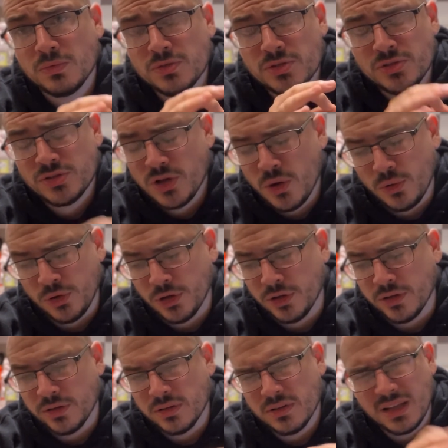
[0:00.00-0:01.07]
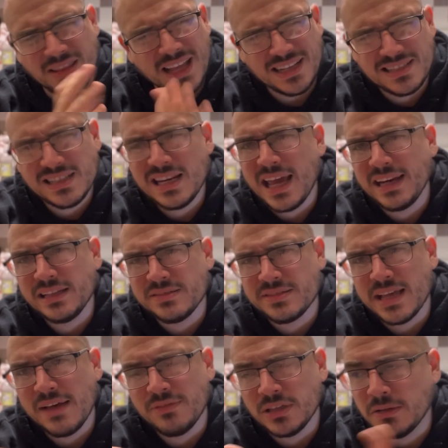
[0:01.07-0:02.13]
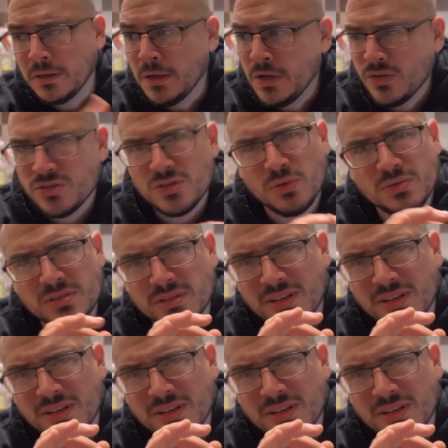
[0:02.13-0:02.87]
so good. nineteen eighty-seven, so it was